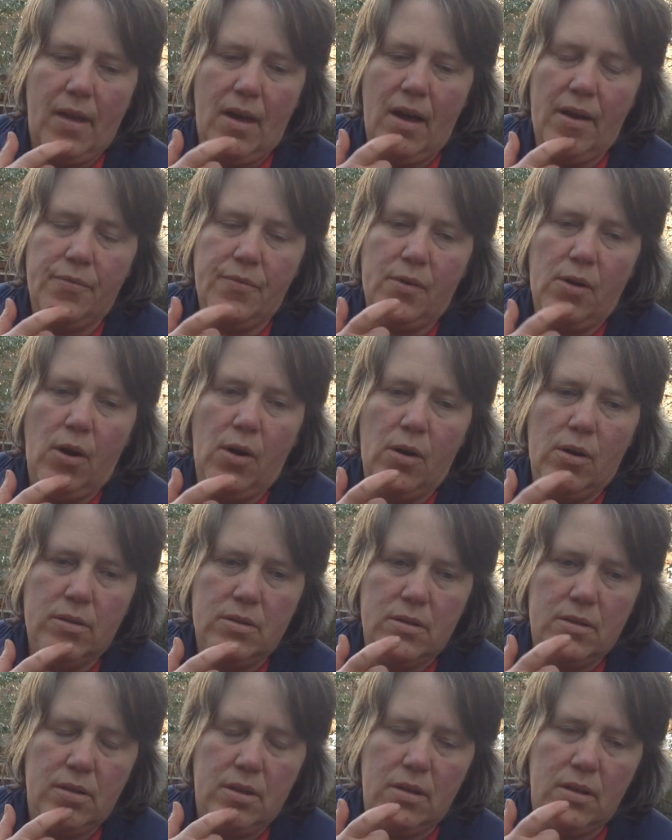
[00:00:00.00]
I've got
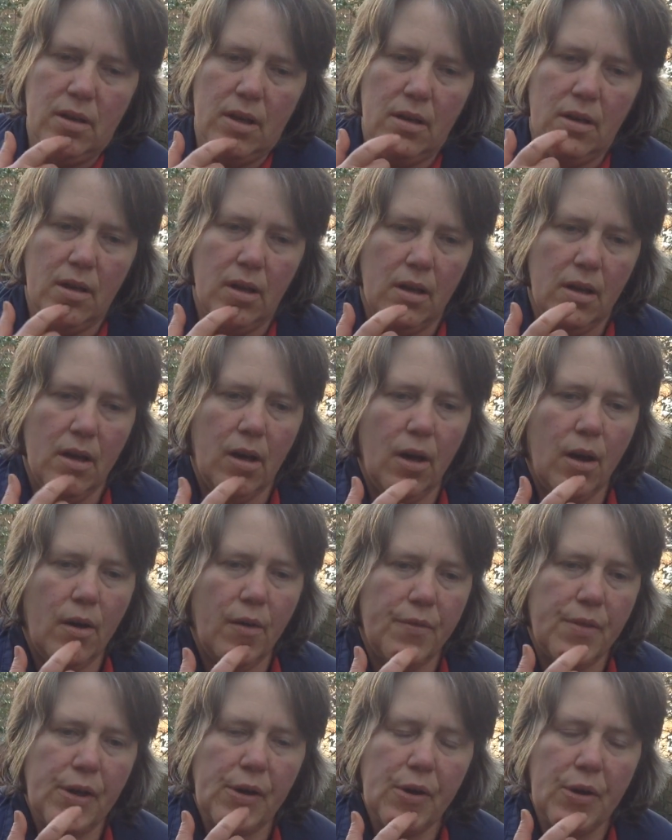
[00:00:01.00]

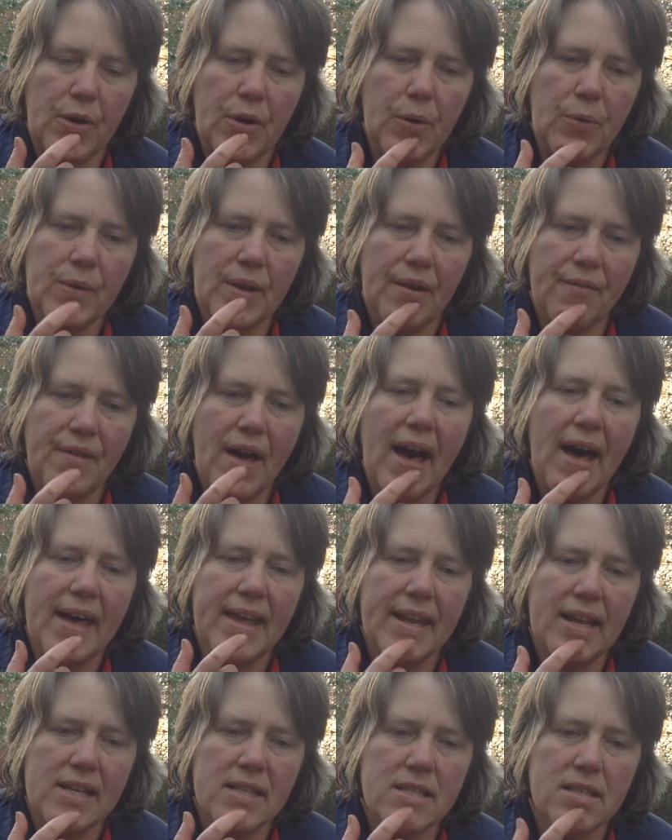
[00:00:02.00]
of the
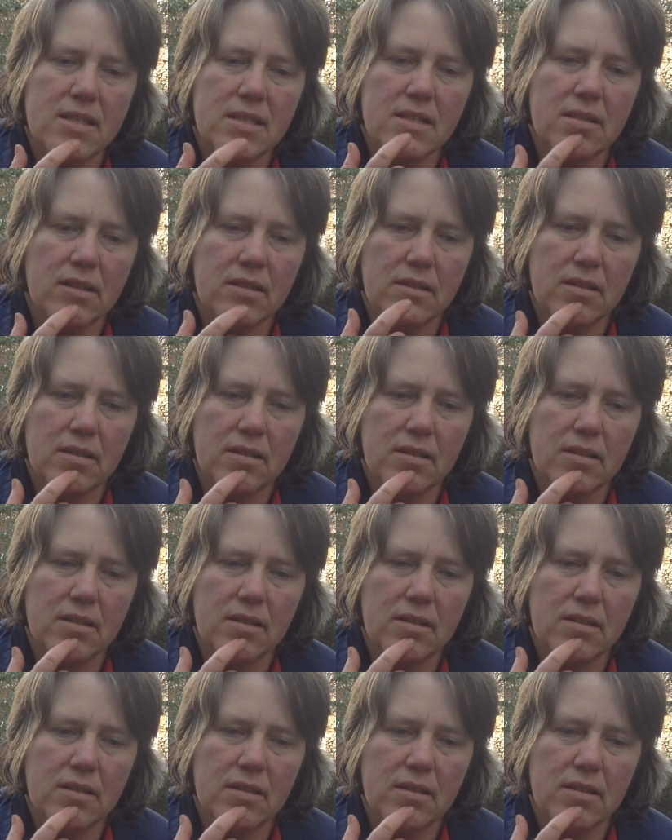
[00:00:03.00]
coronavirus.